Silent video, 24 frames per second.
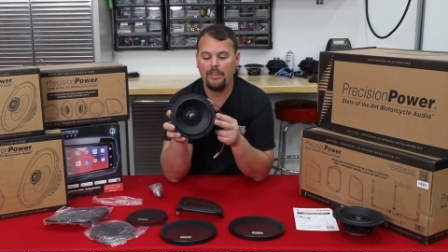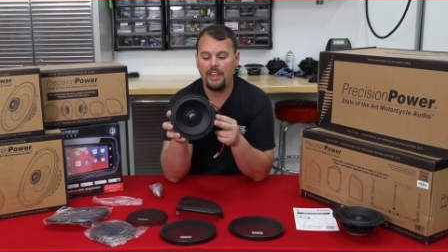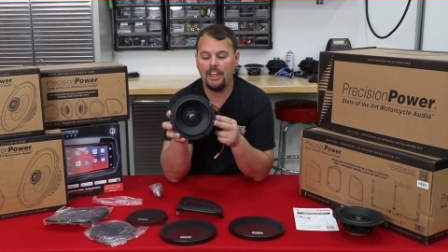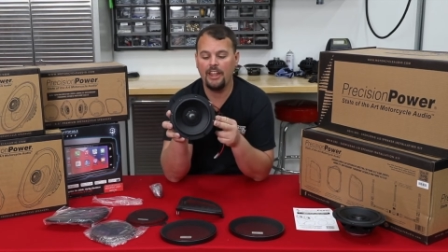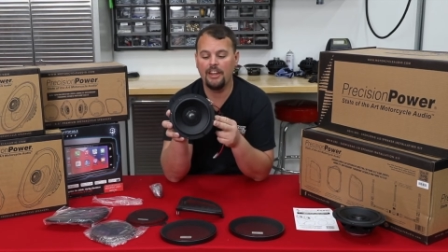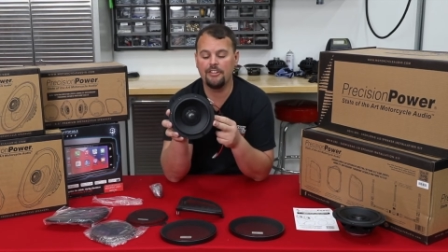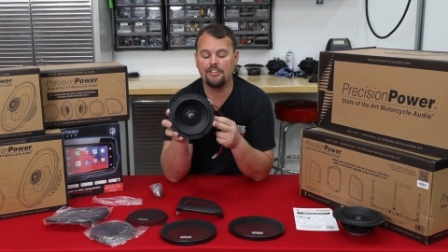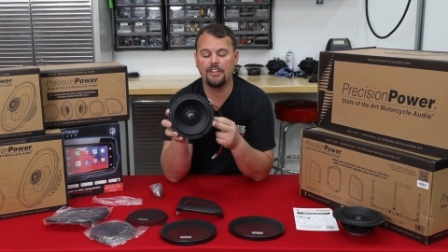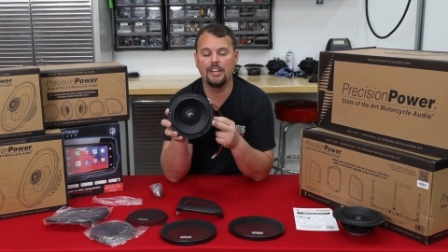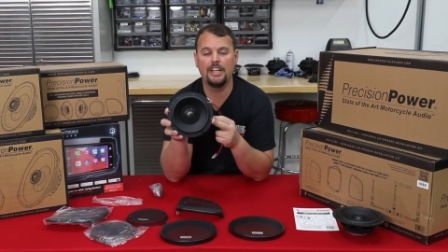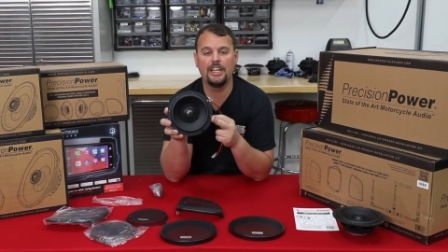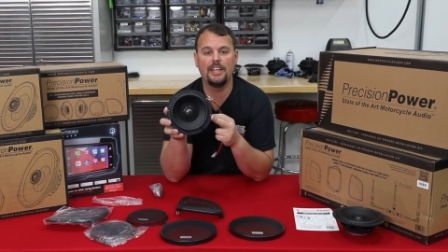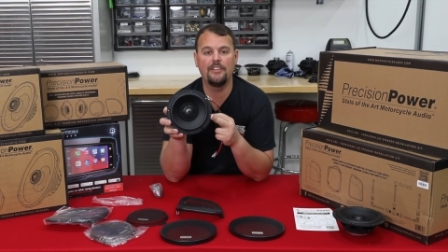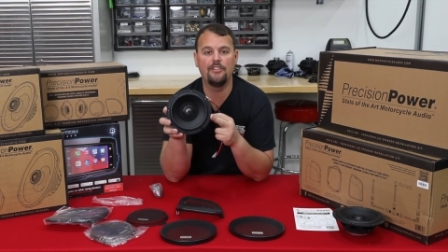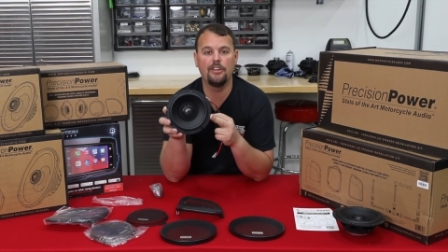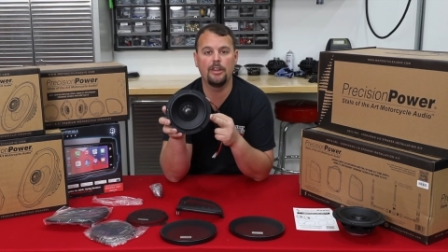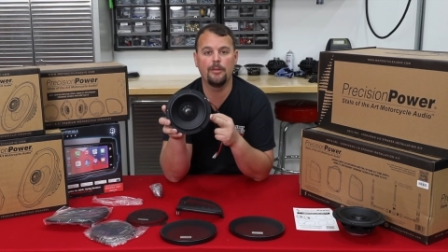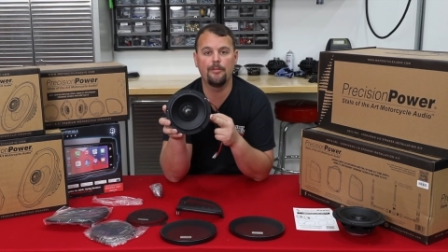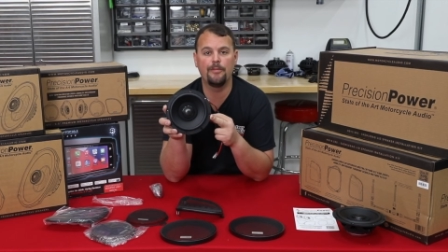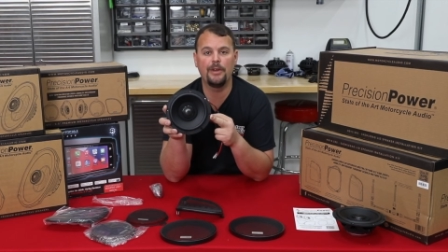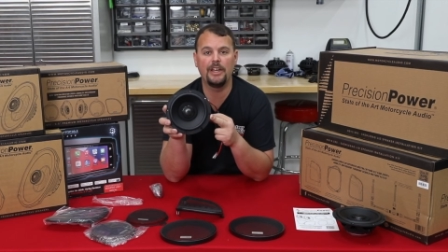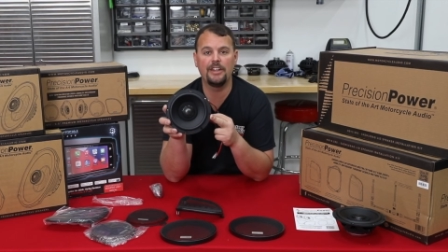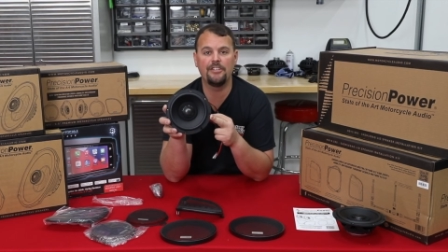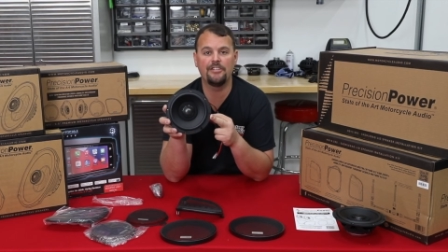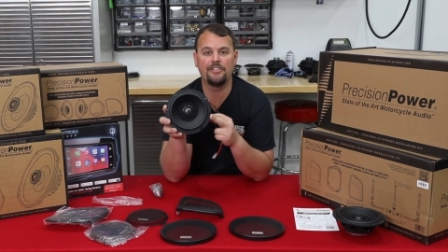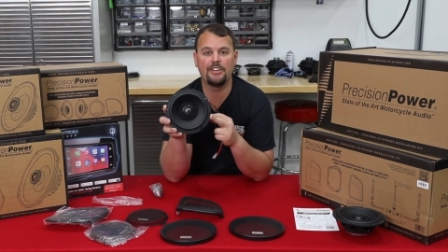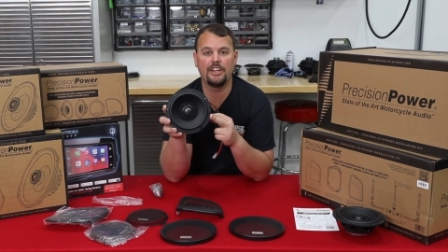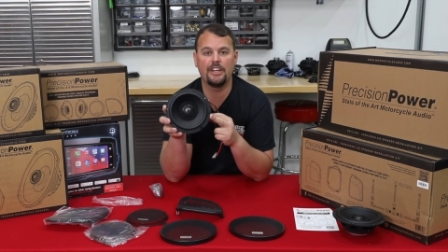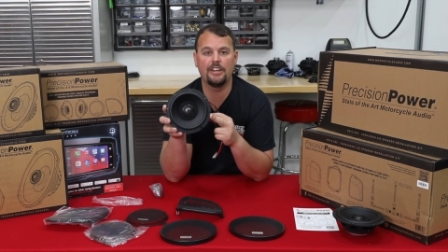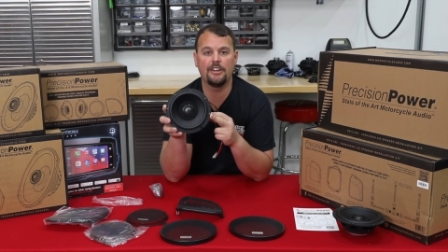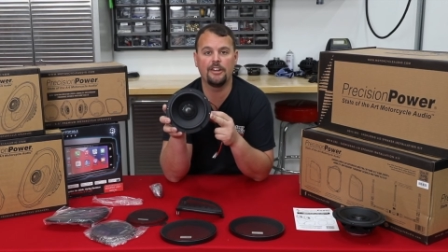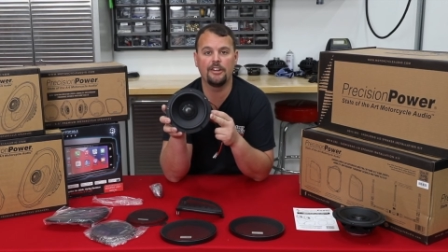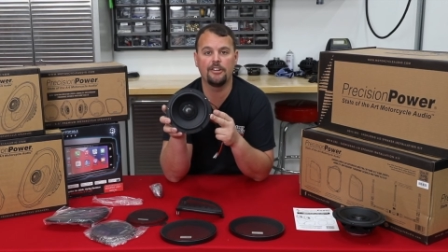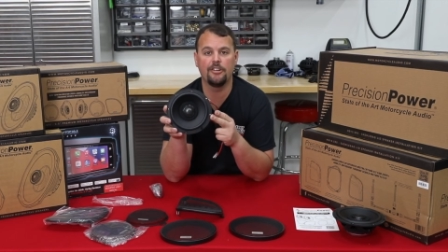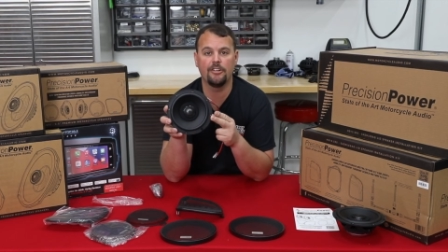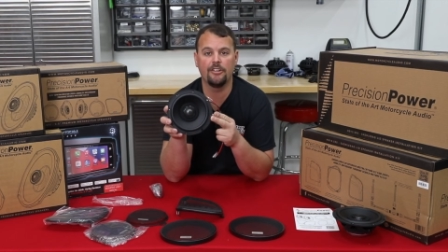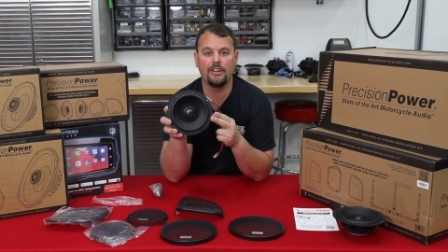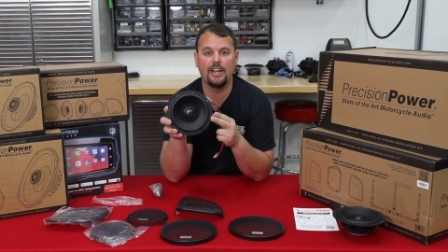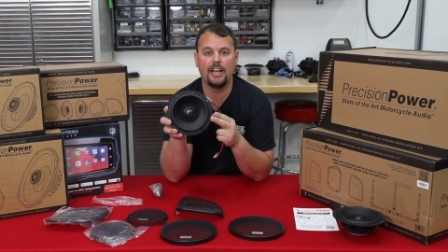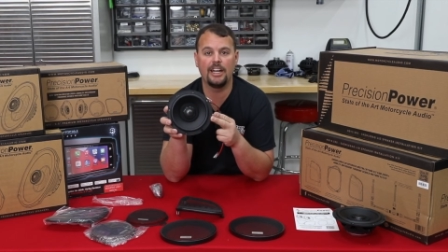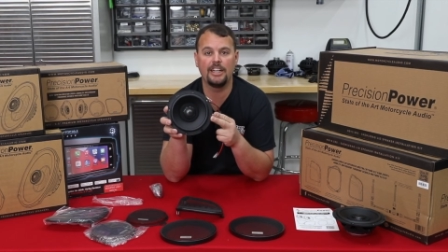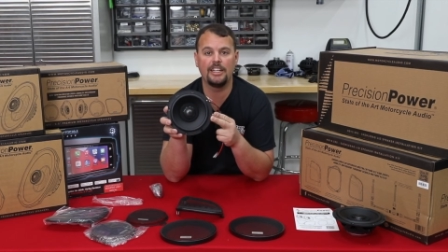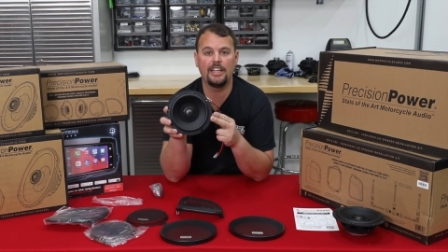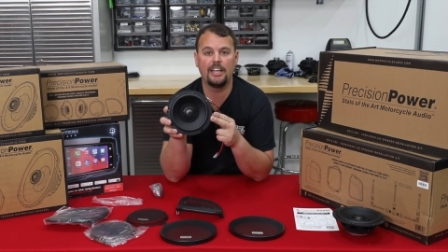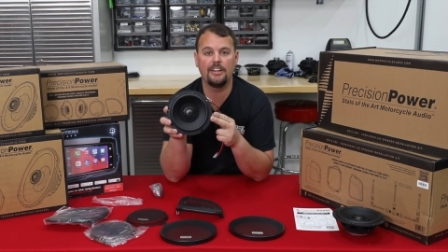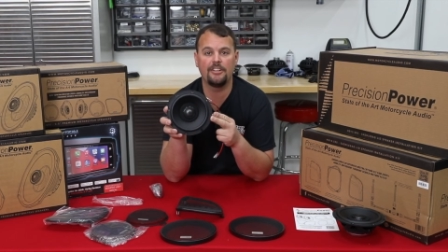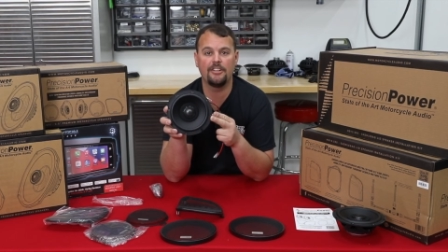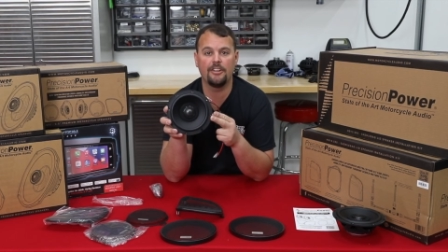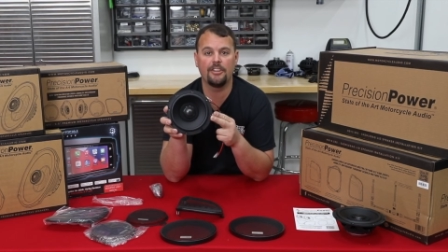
That's going to give you the best sound on your 98